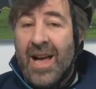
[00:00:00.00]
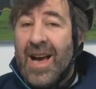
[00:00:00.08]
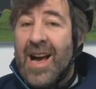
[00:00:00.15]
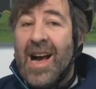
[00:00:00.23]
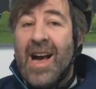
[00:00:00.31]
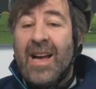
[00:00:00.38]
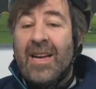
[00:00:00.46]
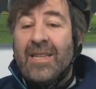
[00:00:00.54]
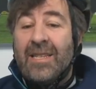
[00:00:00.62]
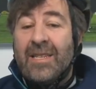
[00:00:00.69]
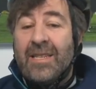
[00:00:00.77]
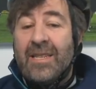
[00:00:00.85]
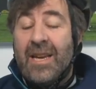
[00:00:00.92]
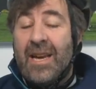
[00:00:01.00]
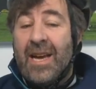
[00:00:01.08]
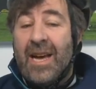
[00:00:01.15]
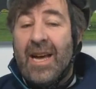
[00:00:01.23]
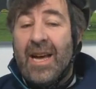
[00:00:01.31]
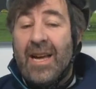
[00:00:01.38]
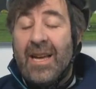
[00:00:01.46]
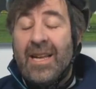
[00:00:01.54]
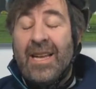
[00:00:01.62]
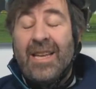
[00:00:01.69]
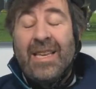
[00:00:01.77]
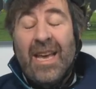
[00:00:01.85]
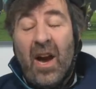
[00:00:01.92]
And uh, that's
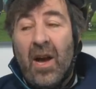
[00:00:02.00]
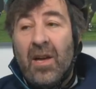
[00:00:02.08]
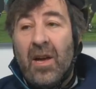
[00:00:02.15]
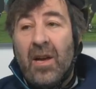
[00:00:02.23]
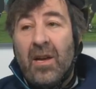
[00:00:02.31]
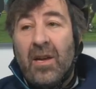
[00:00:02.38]
what we could